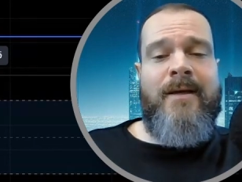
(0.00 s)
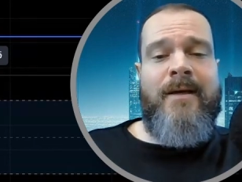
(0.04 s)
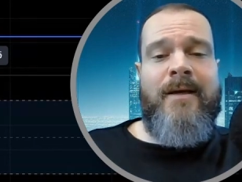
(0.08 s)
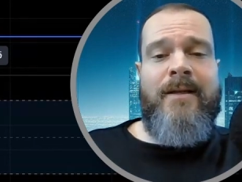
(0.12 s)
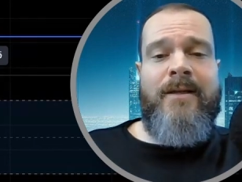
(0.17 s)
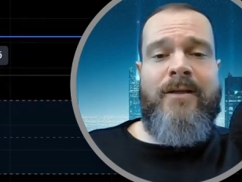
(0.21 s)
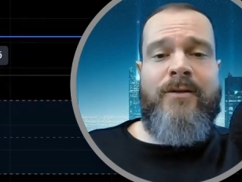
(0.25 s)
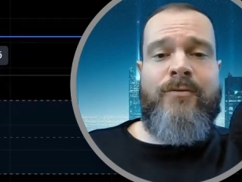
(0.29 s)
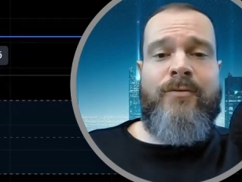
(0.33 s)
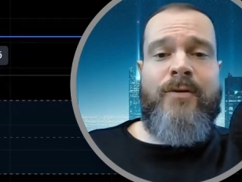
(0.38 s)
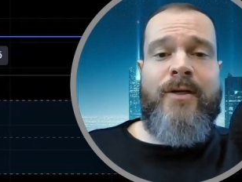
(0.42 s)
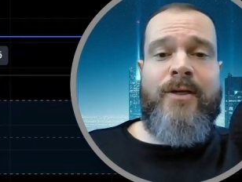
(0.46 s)

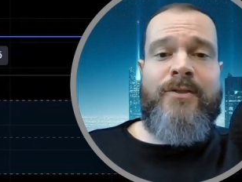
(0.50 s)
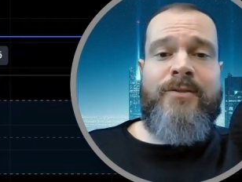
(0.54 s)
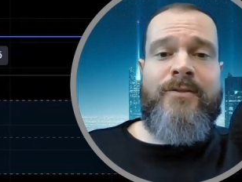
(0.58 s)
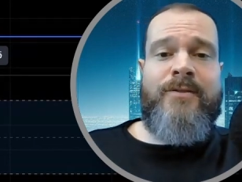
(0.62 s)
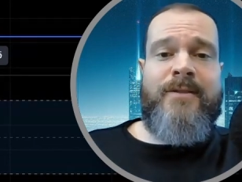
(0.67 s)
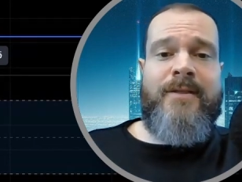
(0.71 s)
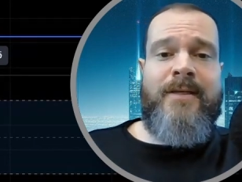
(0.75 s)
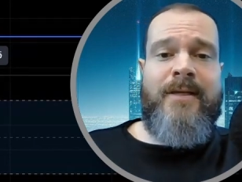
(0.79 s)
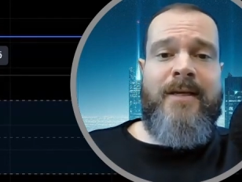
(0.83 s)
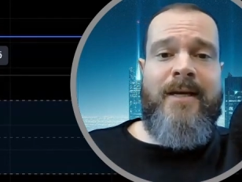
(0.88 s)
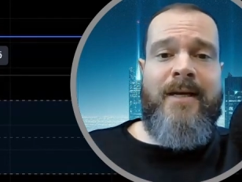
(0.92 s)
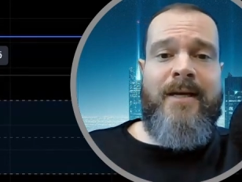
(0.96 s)
and the
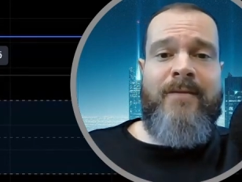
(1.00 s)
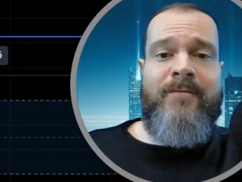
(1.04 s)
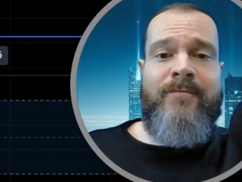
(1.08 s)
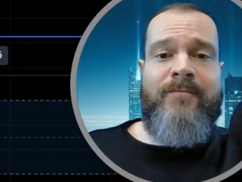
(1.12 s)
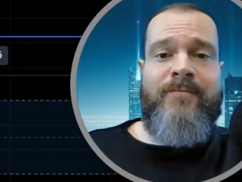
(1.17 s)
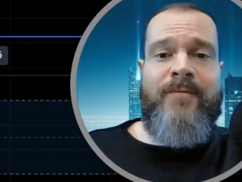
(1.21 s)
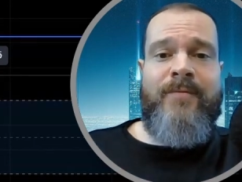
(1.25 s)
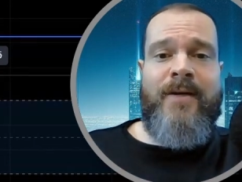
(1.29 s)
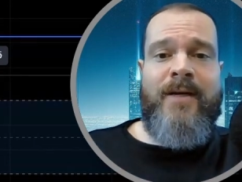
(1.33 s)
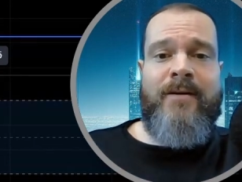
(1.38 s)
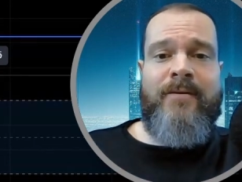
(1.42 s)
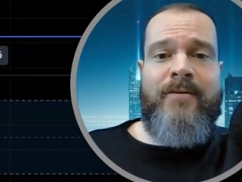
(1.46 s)
corrections can
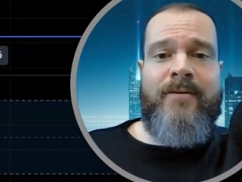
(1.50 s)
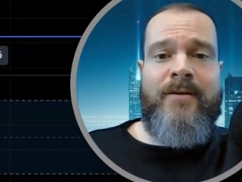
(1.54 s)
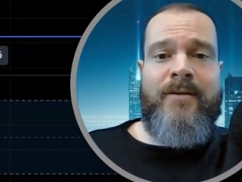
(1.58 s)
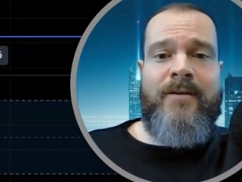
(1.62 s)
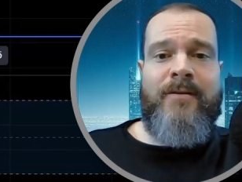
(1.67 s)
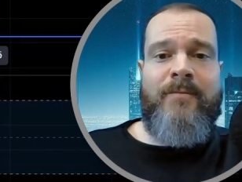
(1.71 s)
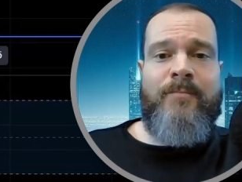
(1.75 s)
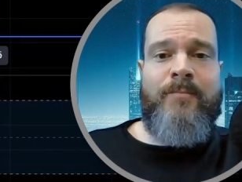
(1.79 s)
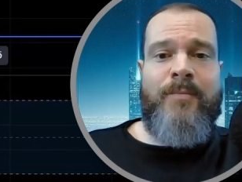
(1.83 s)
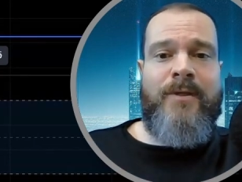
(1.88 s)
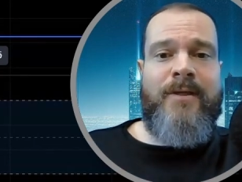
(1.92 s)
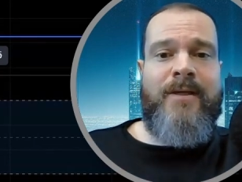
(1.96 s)

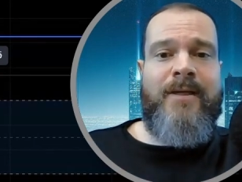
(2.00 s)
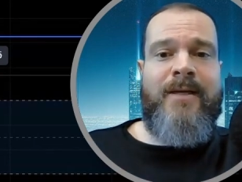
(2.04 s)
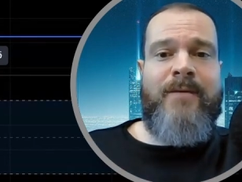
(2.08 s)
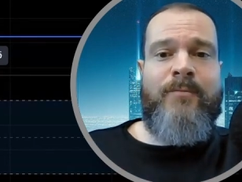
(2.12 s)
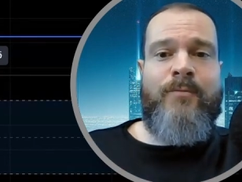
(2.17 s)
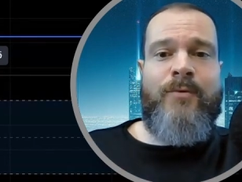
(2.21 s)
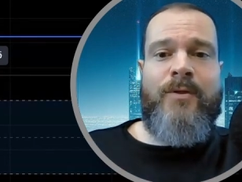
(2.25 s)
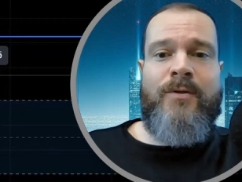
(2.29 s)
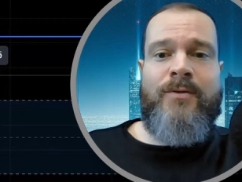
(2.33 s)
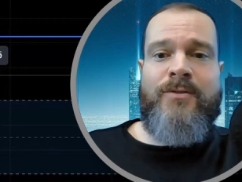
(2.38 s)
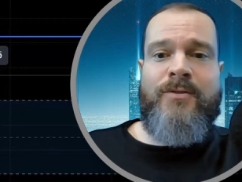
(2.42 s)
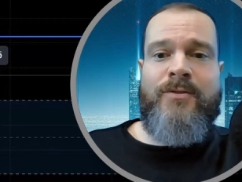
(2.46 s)
vary, but again,
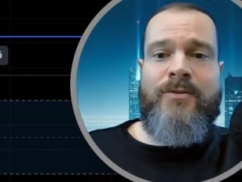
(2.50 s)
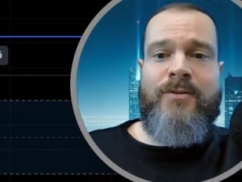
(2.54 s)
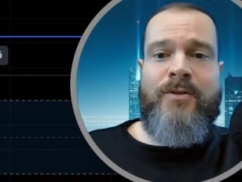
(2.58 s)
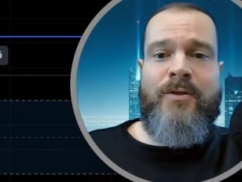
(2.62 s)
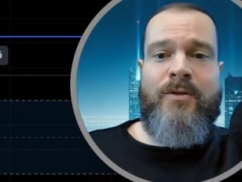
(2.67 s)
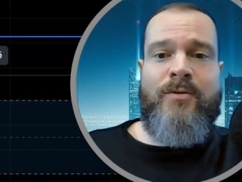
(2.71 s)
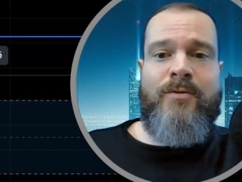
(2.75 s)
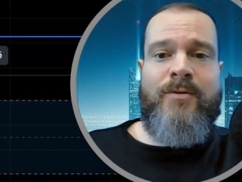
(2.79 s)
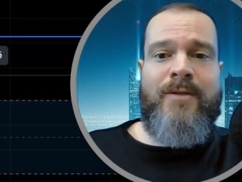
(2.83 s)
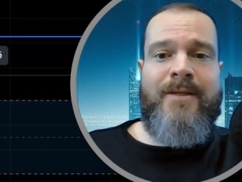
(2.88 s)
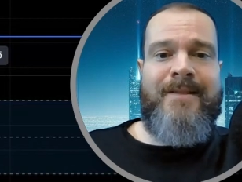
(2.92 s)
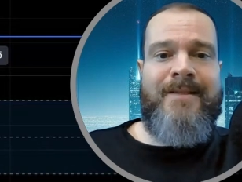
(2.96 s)
we also
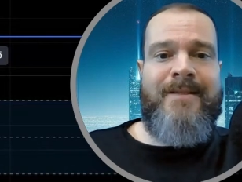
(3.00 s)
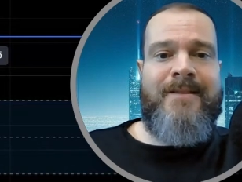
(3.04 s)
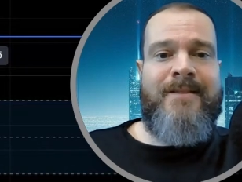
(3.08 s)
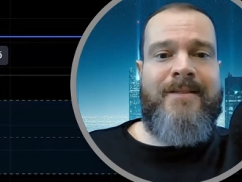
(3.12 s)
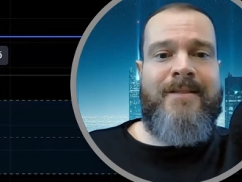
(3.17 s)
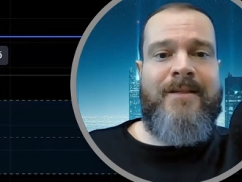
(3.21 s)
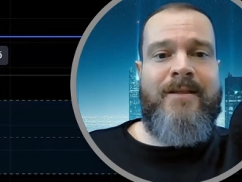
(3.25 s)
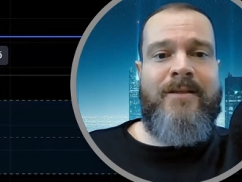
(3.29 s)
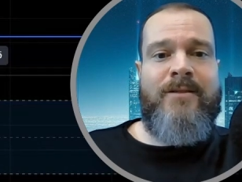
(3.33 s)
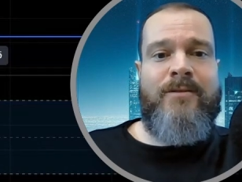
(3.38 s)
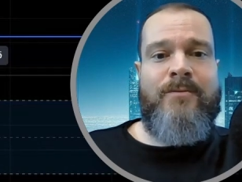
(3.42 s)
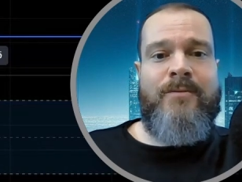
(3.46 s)
know that this
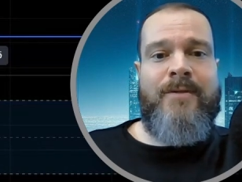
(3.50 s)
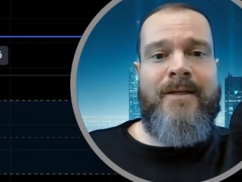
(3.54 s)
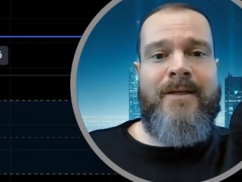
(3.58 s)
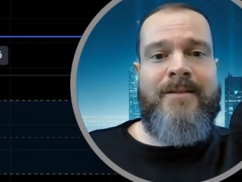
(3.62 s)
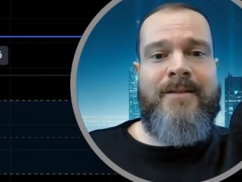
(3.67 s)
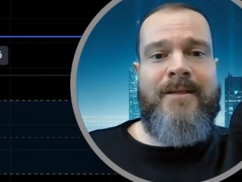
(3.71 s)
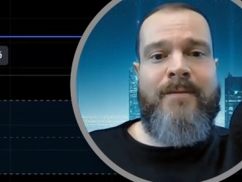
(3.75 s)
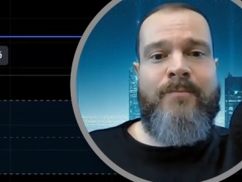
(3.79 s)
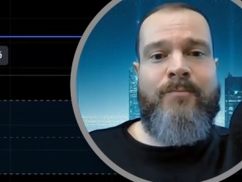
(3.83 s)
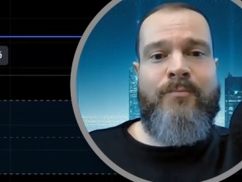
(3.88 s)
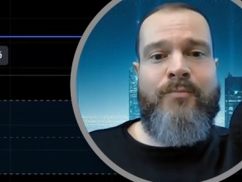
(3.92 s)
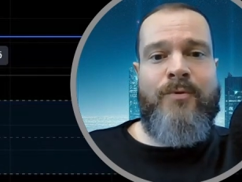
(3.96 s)
cycle
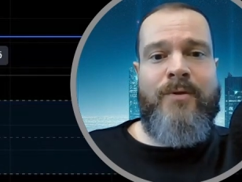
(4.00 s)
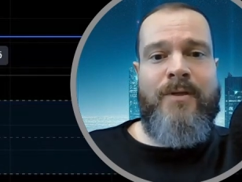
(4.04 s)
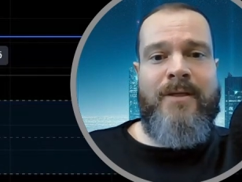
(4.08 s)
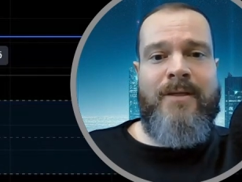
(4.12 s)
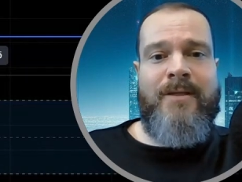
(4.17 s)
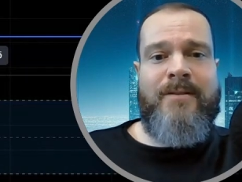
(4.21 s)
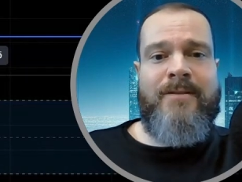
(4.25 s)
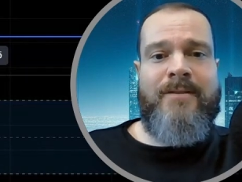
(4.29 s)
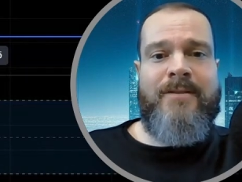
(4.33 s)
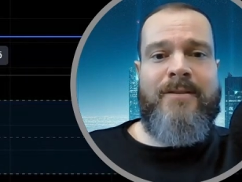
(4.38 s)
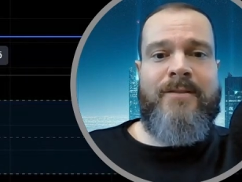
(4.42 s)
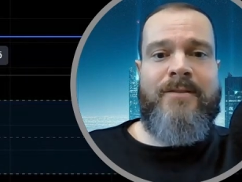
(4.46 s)
has had pretty
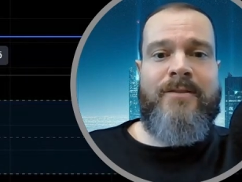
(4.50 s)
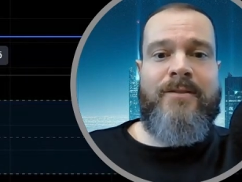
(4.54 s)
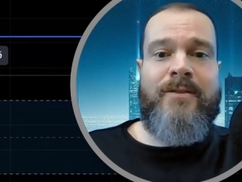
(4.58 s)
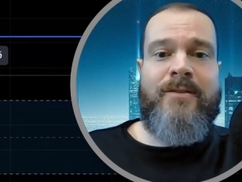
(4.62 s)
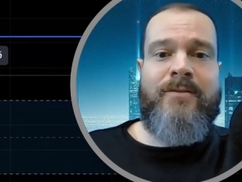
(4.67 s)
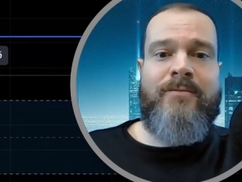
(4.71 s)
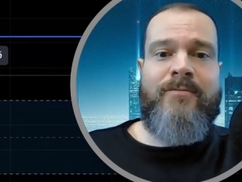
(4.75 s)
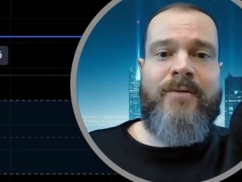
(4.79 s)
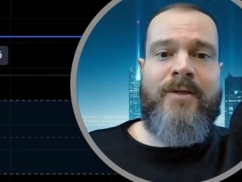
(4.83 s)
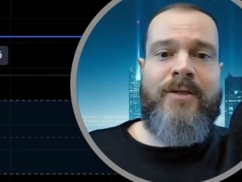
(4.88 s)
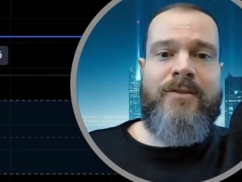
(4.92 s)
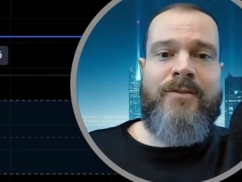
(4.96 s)
consistent
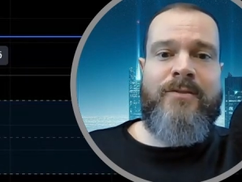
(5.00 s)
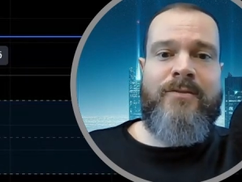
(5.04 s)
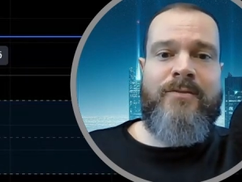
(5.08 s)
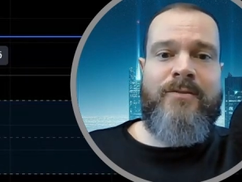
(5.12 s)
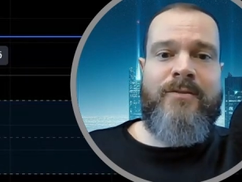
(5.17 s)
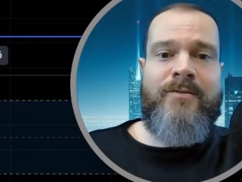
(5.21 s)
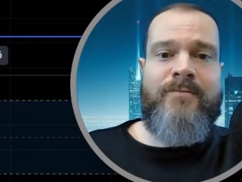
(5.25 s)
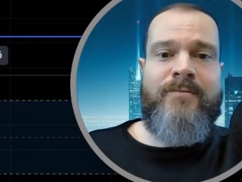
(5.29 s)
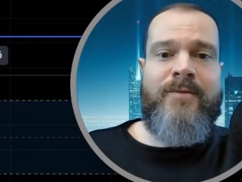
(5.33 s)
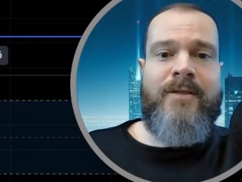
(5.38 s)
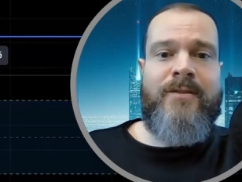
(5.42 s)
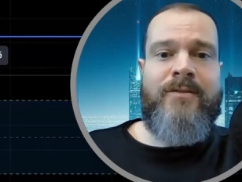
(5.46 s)

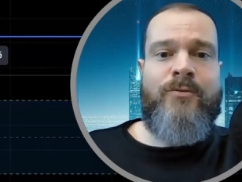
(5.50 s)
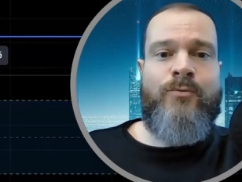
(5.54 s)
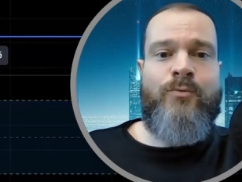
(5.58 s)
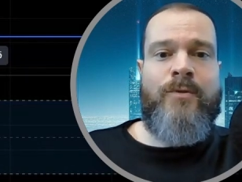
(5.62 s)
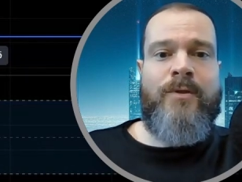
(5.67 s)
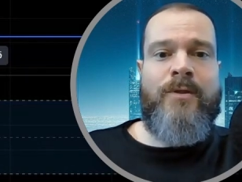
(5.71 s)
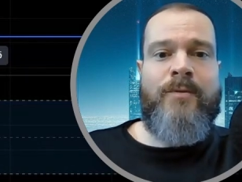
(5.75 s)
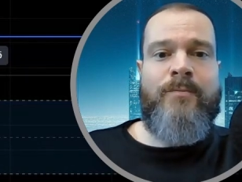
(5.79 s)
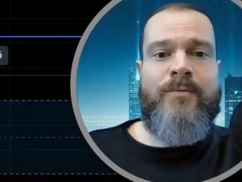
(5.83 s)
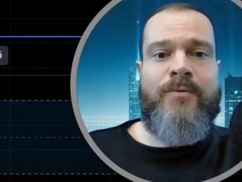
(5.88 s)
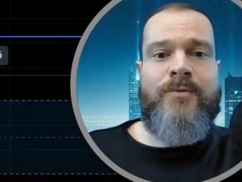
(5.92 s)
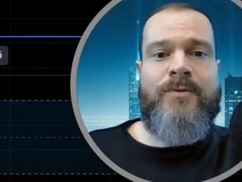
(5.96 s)
corrections around
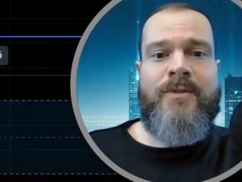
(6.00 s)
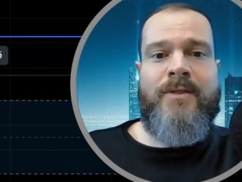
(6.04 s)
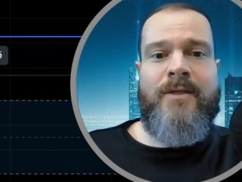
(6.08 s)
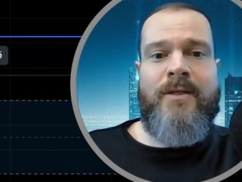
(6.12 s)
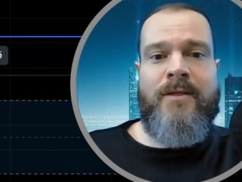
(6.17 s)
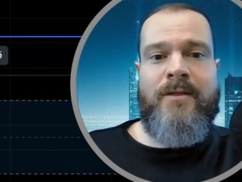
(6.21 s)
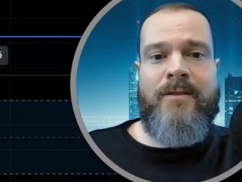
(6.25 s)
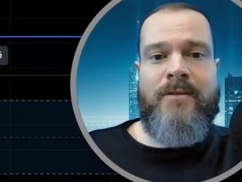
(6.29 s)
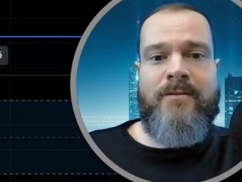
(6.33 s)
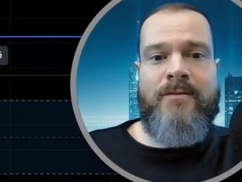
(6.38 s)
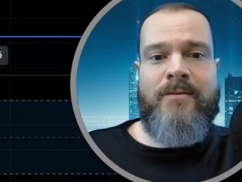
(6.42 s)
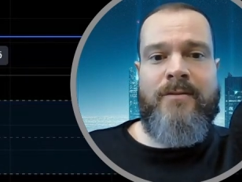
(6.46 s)
20%.